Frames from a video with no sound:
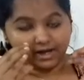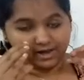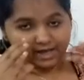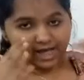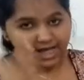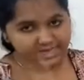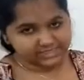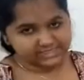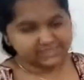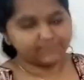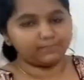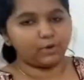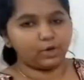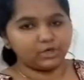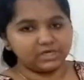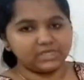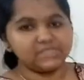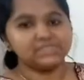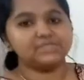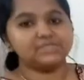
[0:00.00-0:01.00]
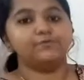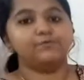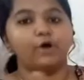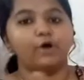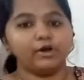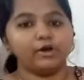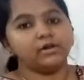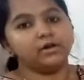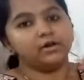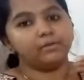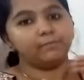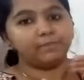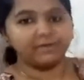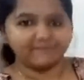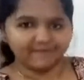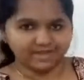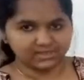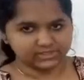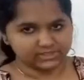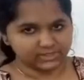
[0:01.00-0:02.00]
antibodies for
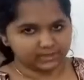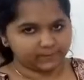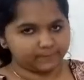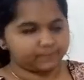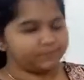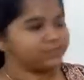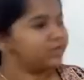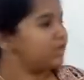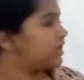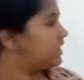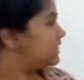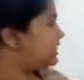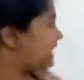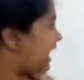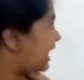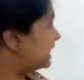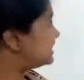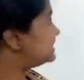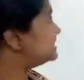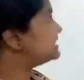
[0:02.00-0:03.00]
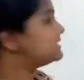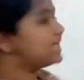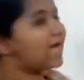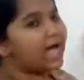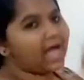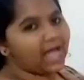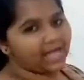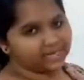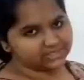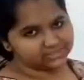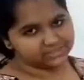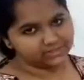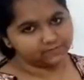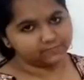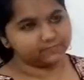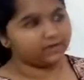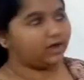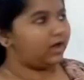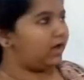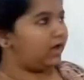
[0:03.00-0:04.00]
preventing. That is active
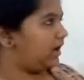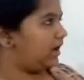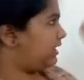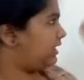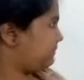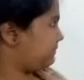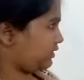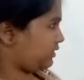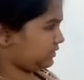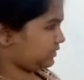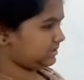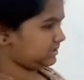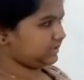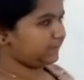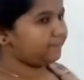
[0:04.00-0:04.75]
immunity.